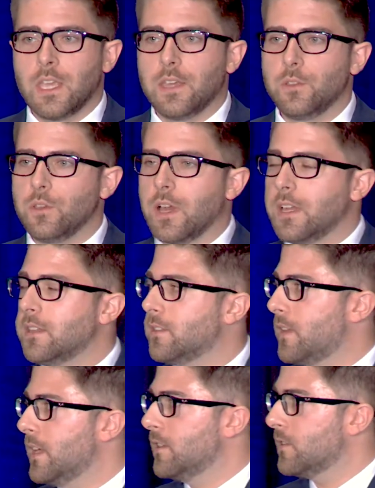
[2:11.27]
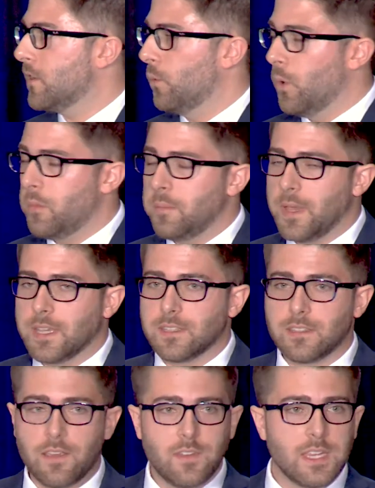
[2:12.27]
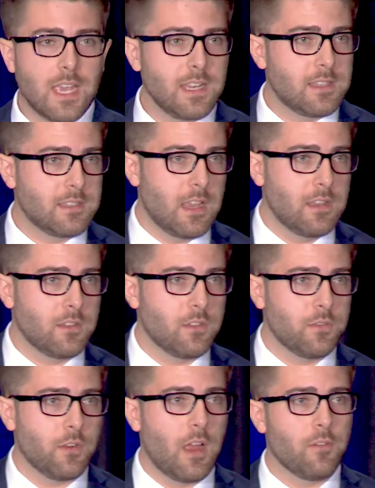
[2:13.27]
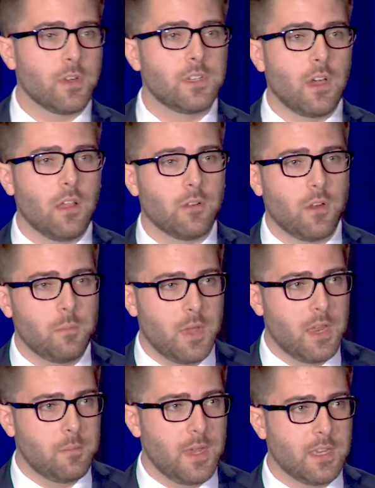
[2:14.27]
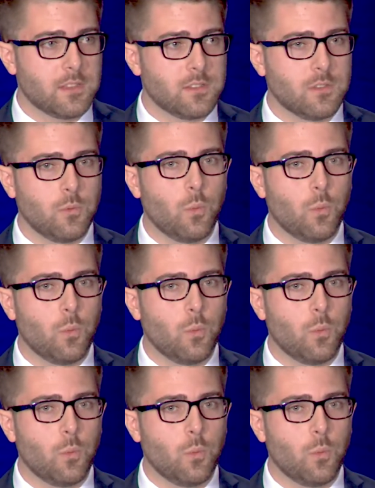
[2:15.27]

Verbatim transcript: In the United States, a woman makes 78 cents for every dollar a man makes